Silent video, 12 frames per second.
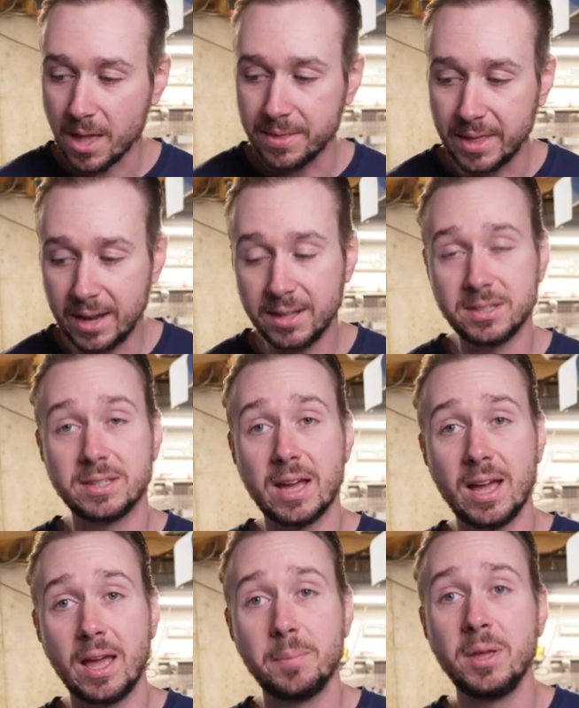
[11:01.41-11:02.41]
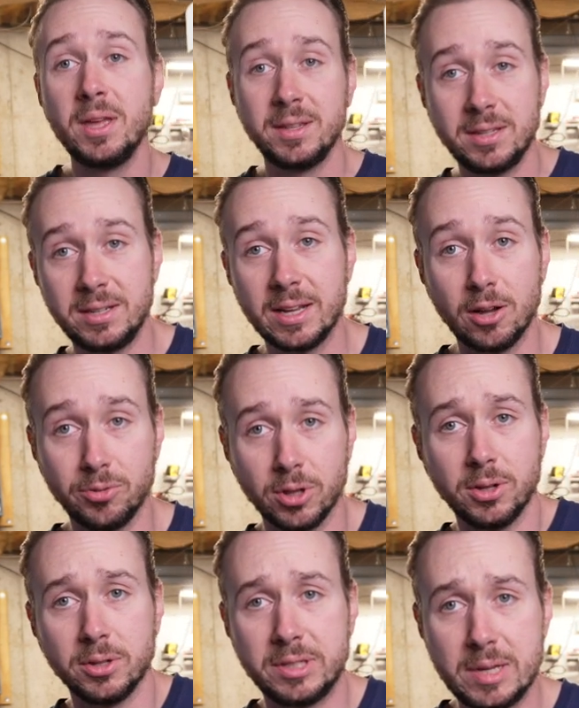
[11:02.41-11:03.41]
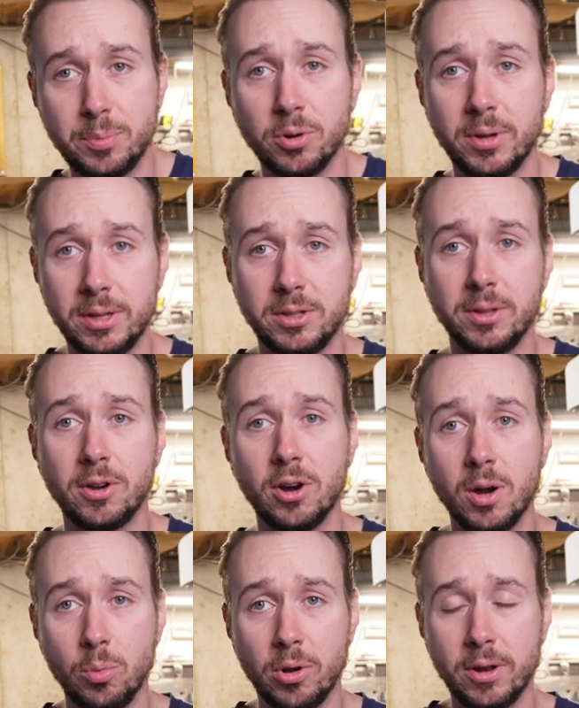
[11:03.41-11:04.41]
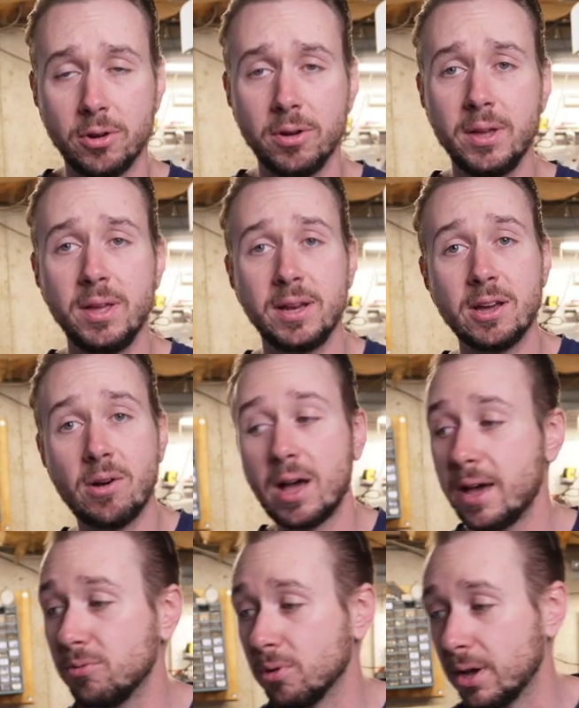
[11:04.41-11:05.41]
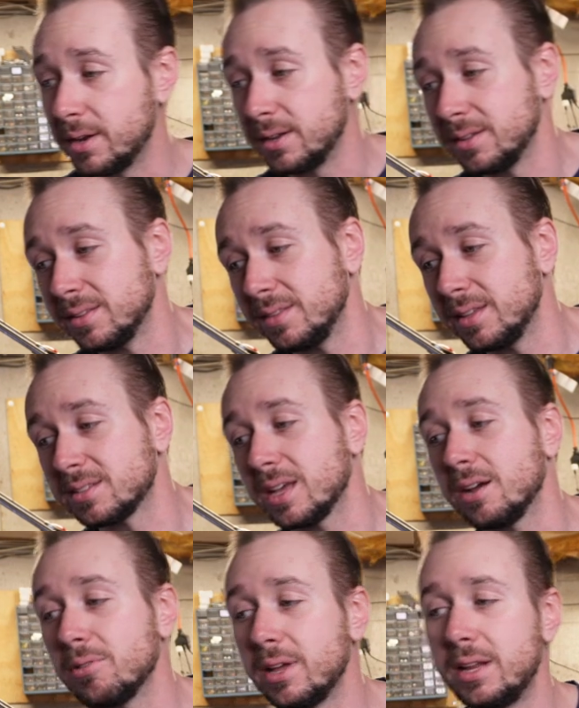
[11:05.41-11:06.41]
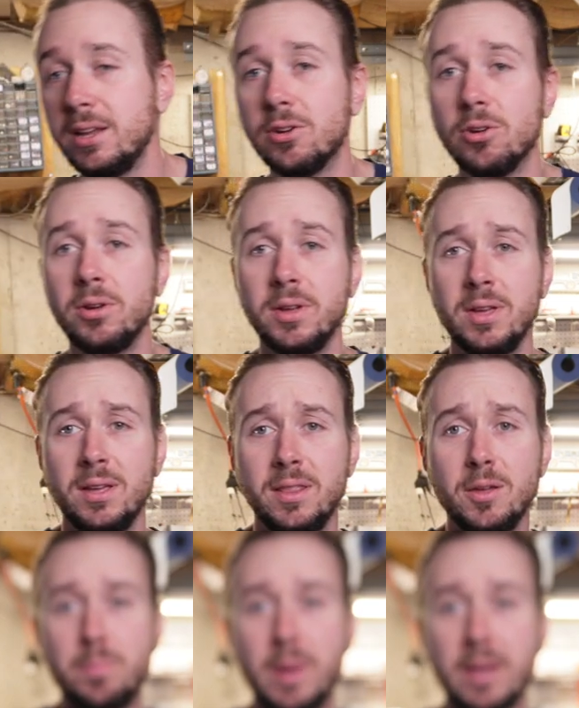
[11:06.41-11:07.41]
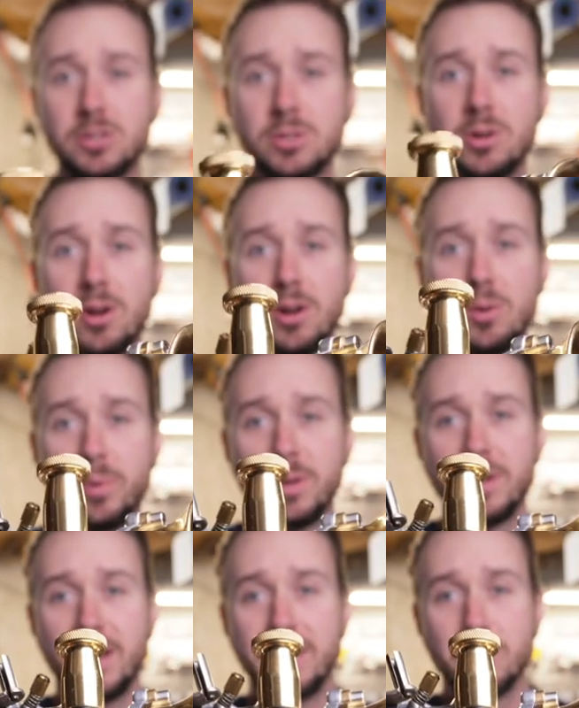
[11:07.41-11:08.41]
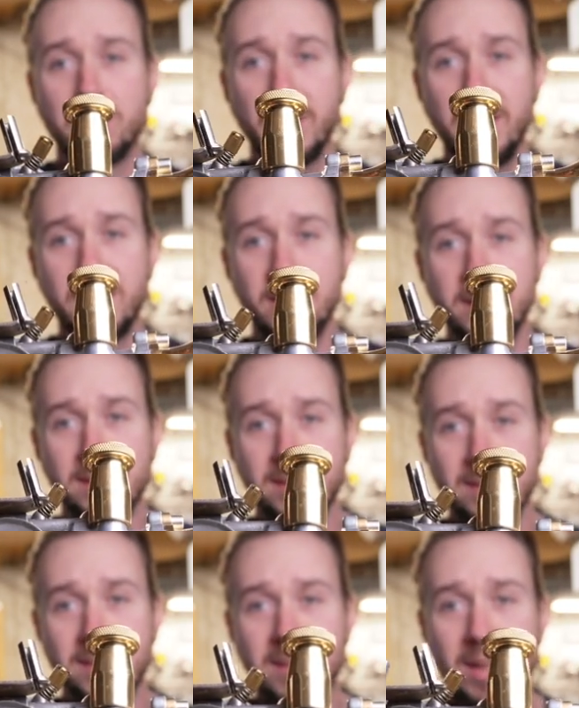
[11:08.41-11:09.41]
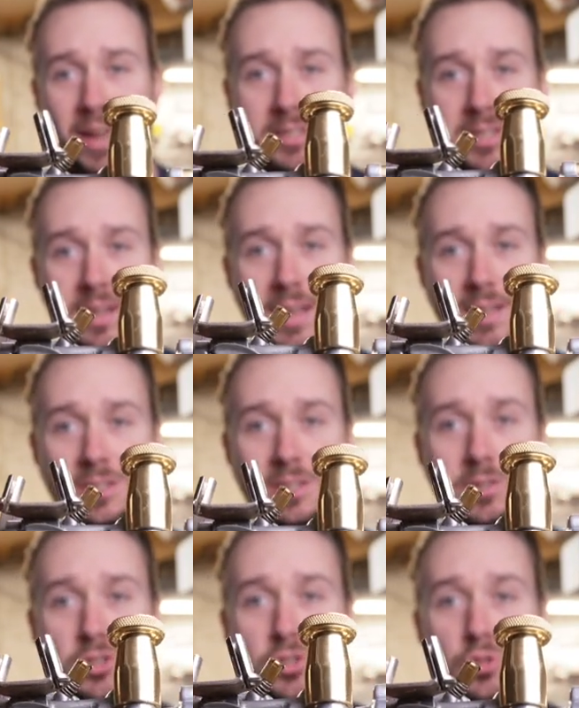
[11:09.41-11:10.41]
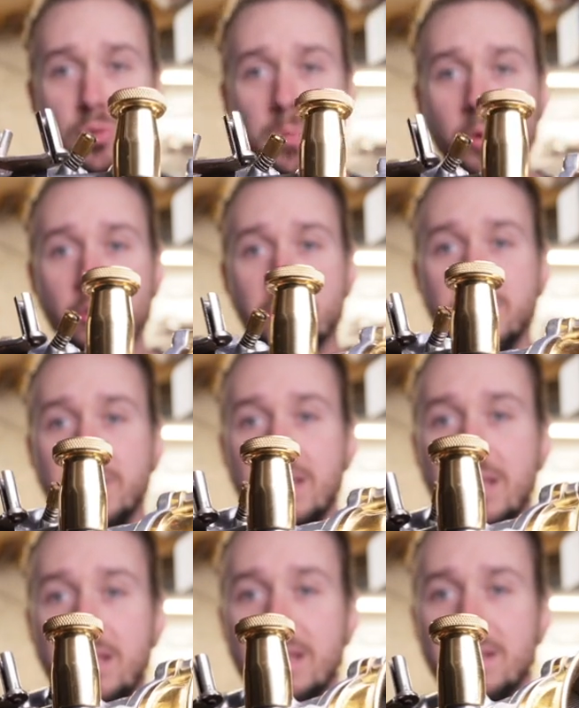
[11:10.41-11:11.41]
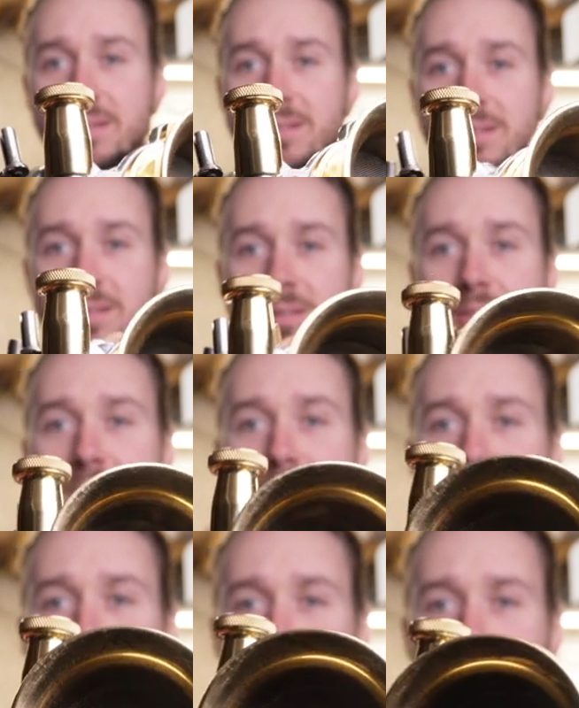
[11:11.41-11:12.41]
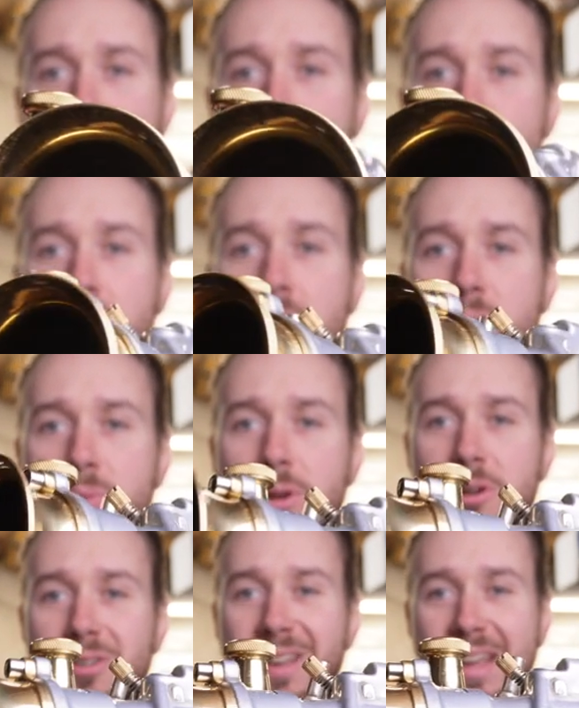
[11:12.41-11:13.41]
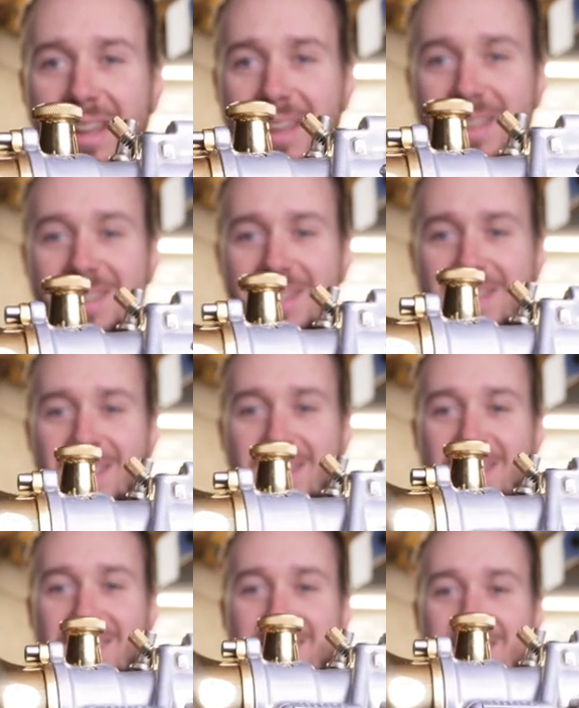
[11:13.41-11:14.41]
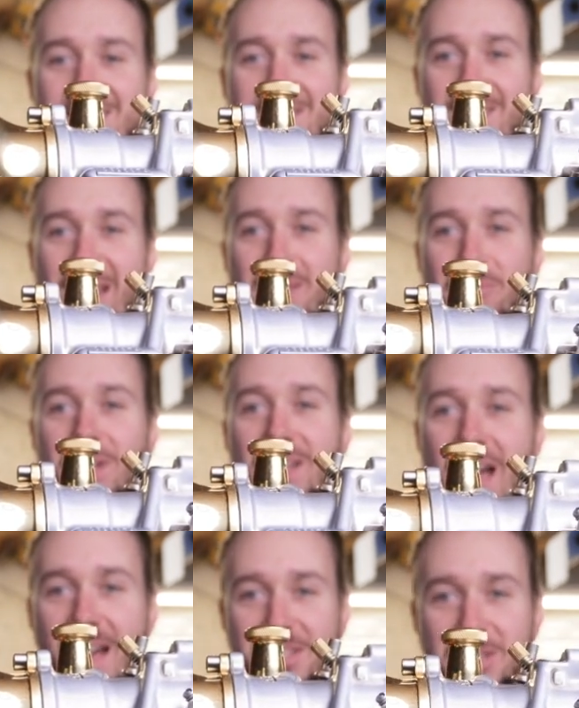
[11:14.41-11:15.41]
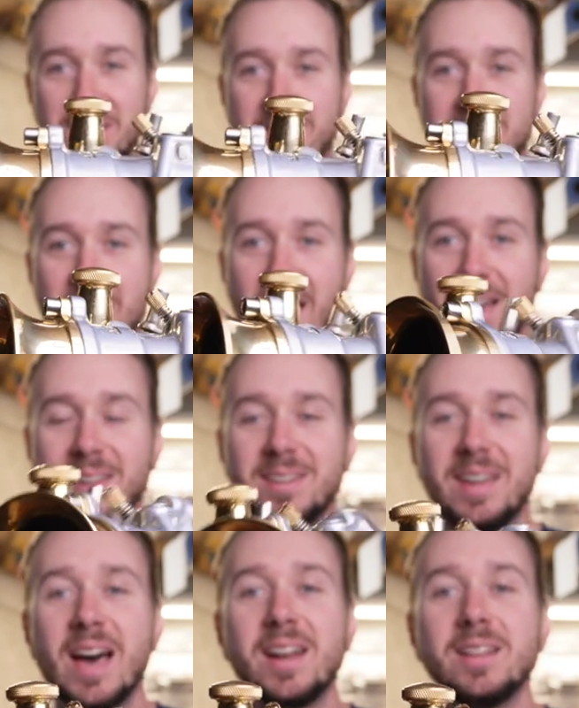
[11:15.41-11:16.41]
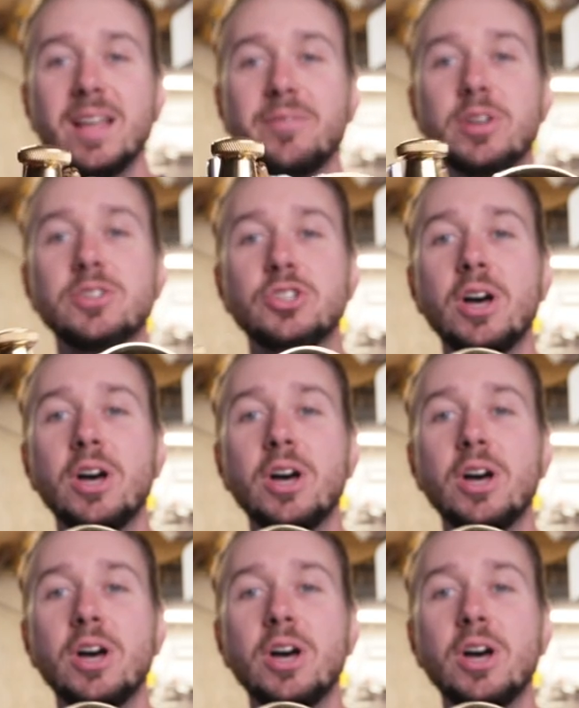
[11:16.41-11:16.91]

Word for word: Then it's time to delve a little deeper into the carburetor. Now I run this guy right here, the best carb on the planet, the S&S Super E. Look at that beautiful carburetor and that velocity stack. Gotta love it.